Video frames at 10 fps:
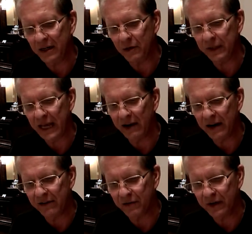here
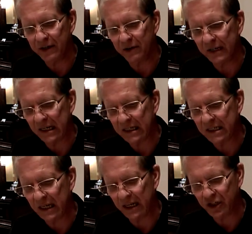without ever entering
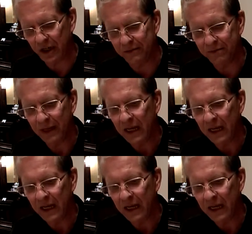extinction.